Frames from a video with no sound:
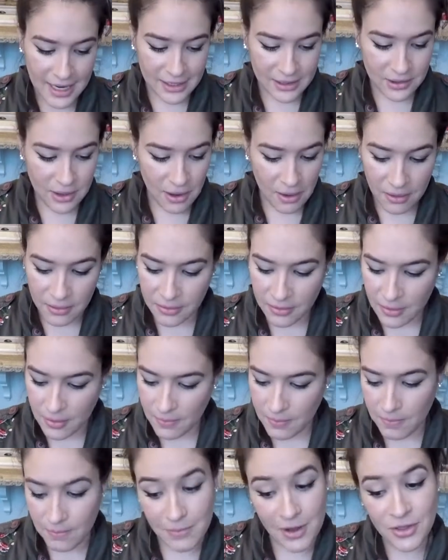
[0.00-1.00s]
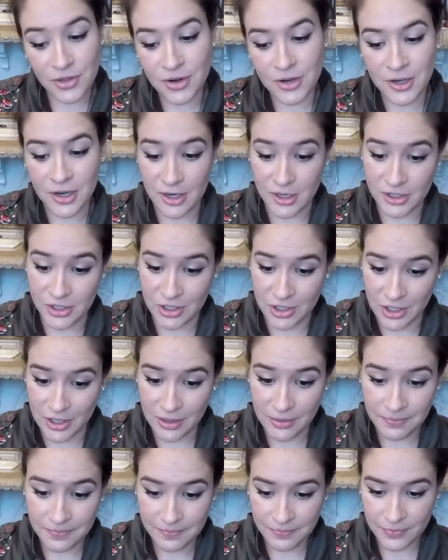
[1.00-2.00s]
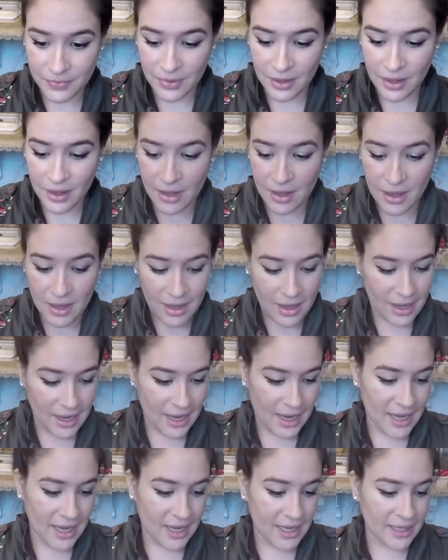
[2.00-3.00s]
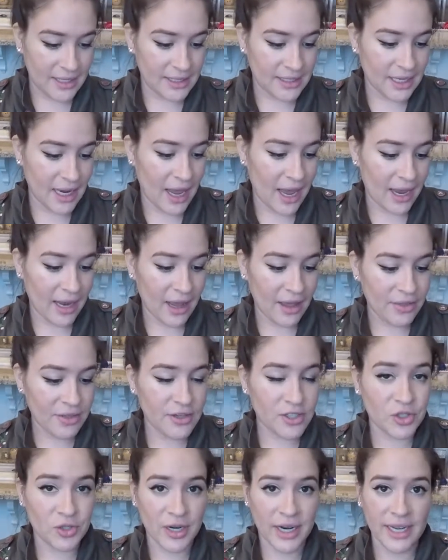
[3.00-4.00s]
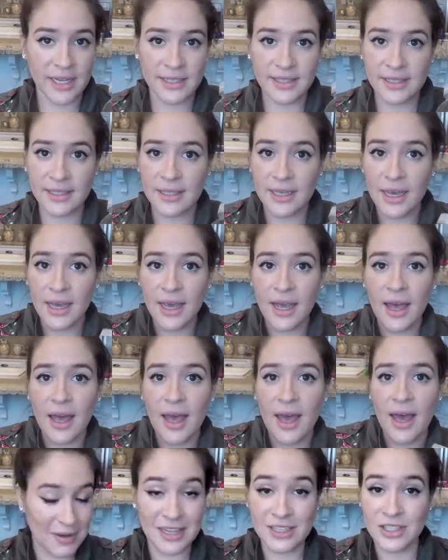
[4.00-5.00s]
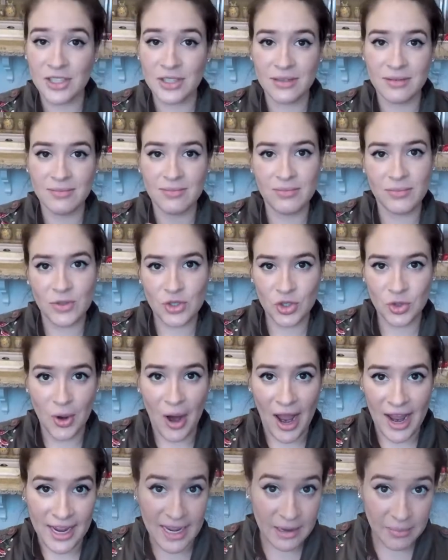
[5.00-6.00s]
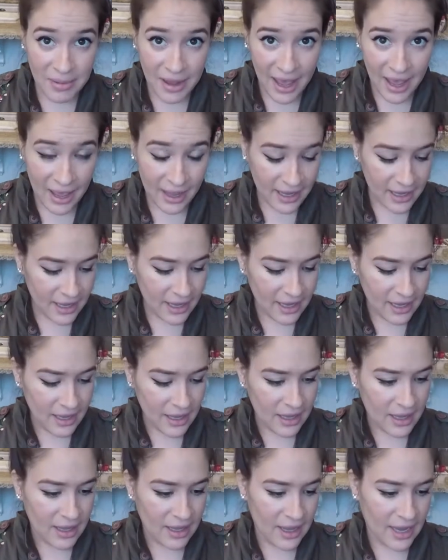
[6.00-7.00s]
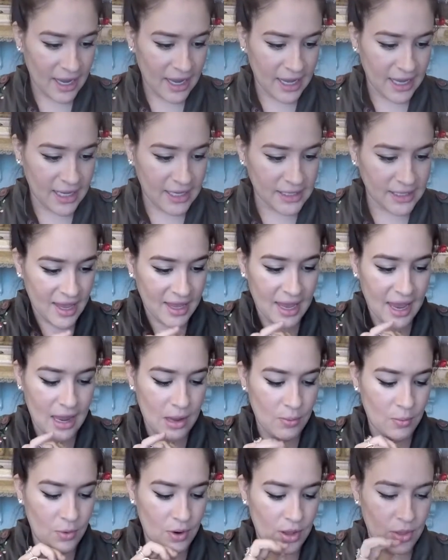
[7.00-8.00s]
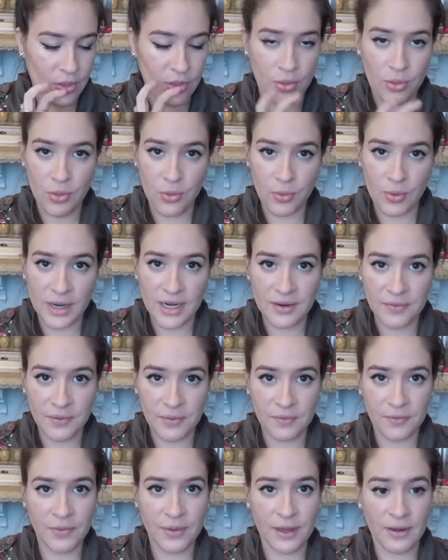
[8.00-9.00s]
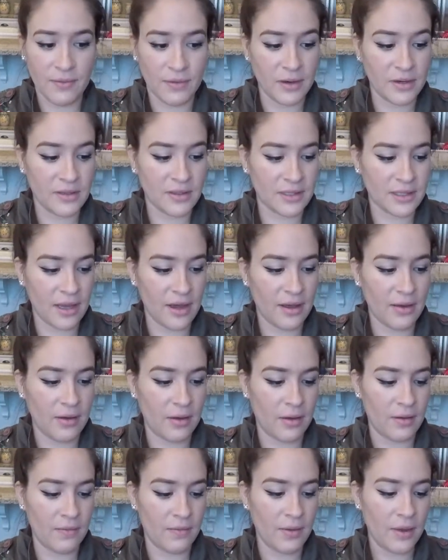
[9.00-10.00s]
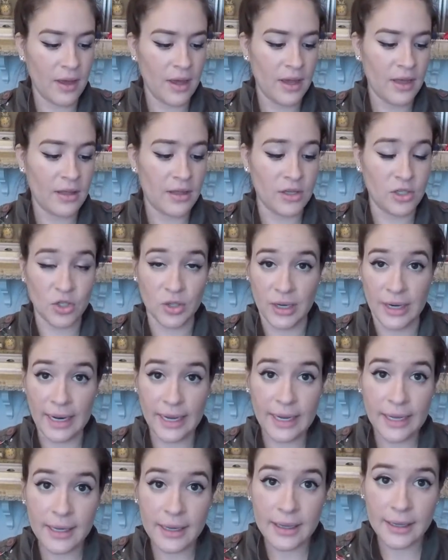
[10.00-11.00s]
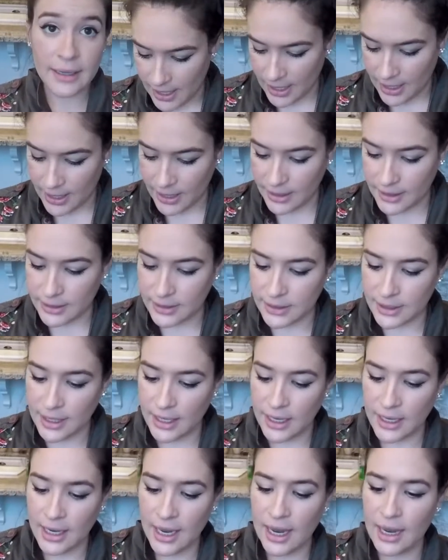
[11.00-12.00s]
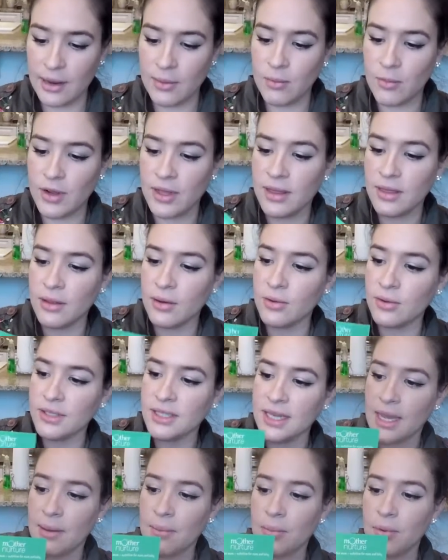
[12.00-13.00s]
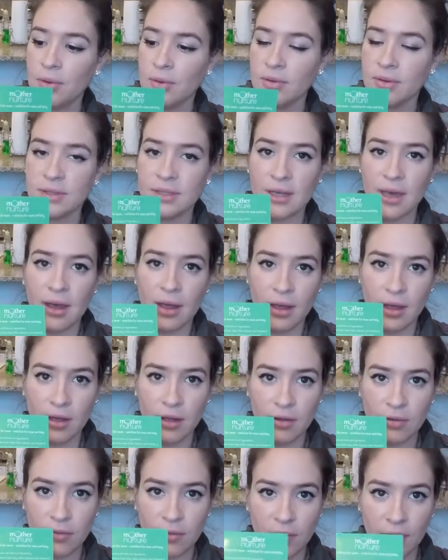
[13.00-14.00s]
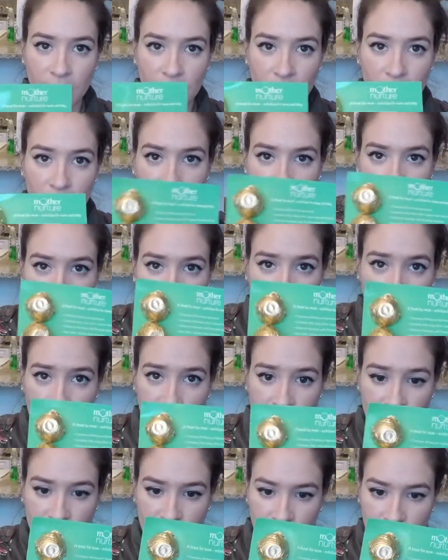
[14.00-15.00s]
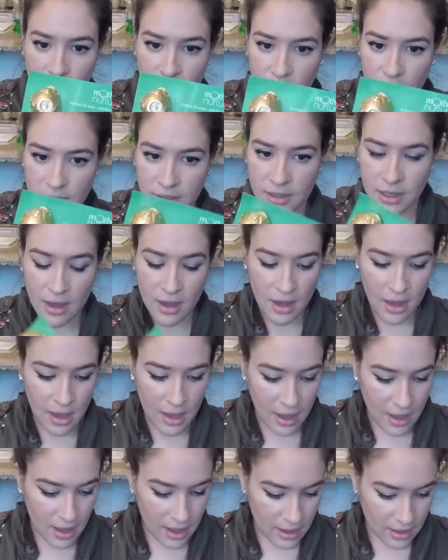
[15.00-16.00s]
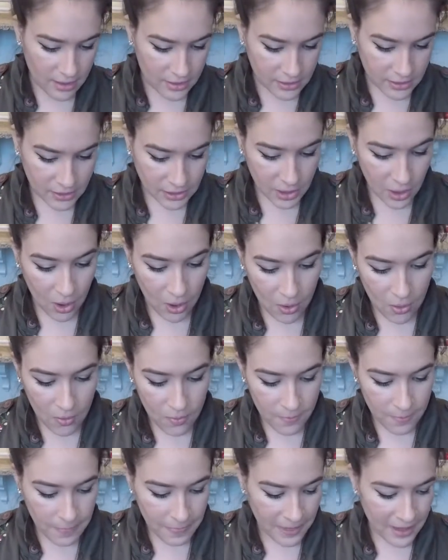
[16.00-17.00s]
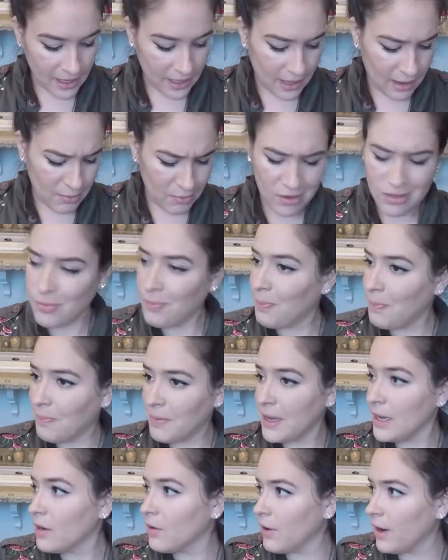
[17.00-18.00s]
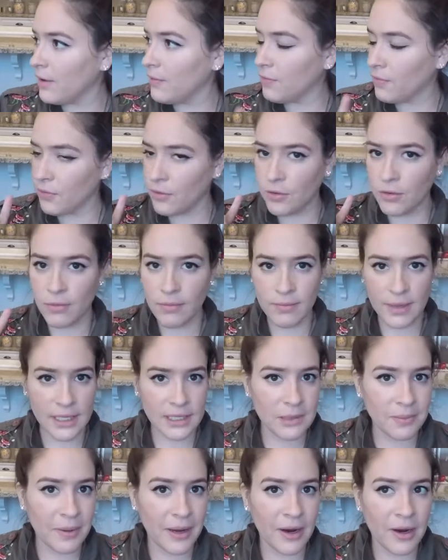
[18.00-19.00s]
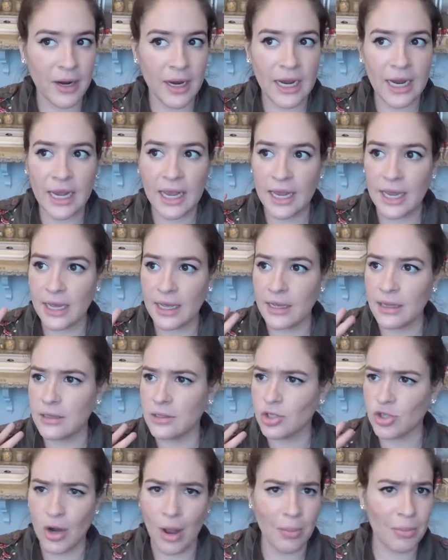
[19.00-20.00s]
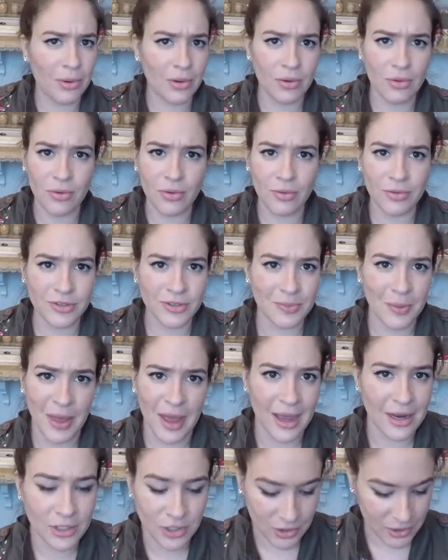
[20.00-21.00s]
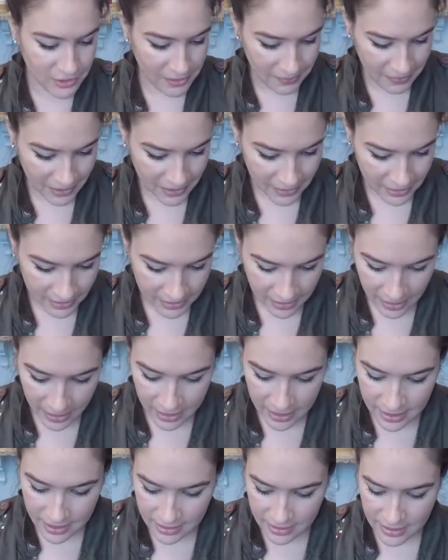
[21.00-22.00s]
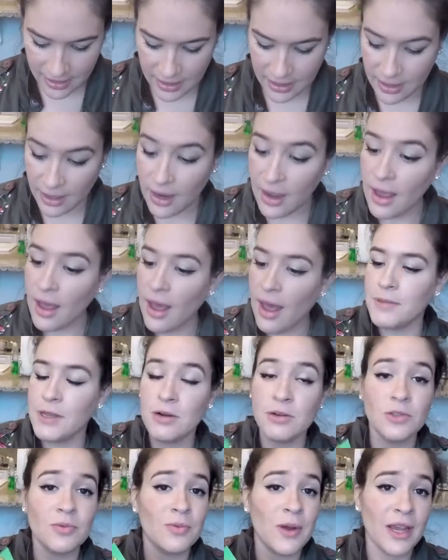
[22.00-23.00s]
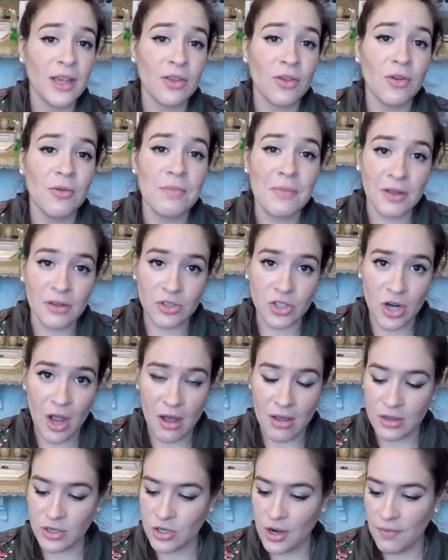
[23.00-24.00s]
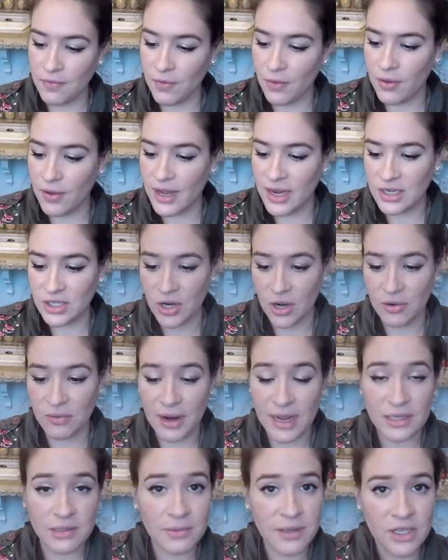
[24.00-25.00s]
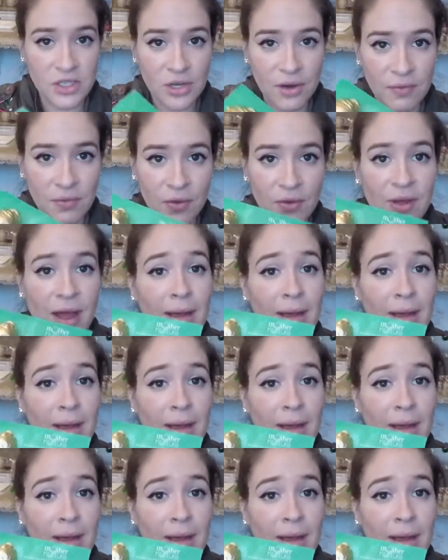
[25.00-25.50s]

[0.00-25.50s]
It's called Mother Nurture, and I got the drinks. It's a try it pack, and it came with 3 different flavors of the drink, and it came with little samples of chocolate truffles. So it came with pink grapefruit, mixed berry, and tropical splash or something like that. And then there was regular milk chocolate truffle and dark raspberry truffle.